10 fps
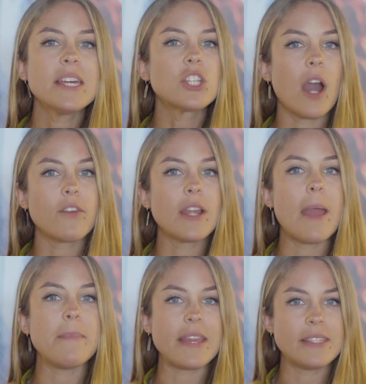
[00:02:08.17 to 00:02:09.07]
is governed
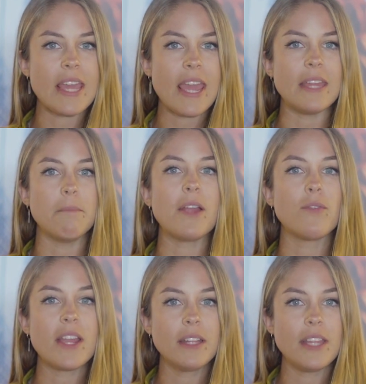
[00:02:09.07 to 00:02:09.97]
and maintained by
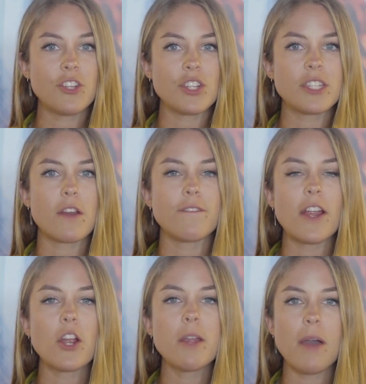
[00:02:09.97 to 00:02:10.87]
regulations that are
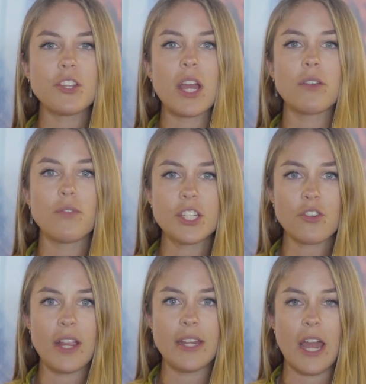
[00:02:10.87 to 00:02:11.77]
very much at
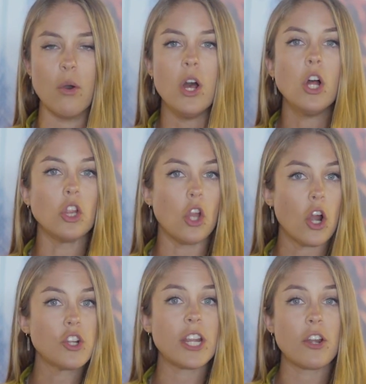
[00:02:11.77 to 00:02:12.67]
risk right now.
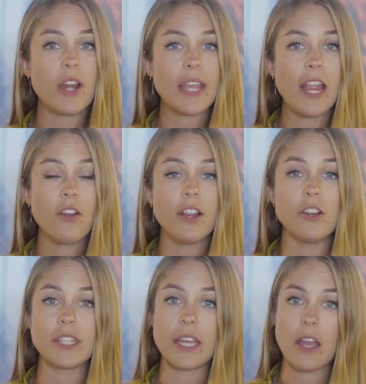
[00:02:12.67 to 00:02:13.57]
Large internet carriers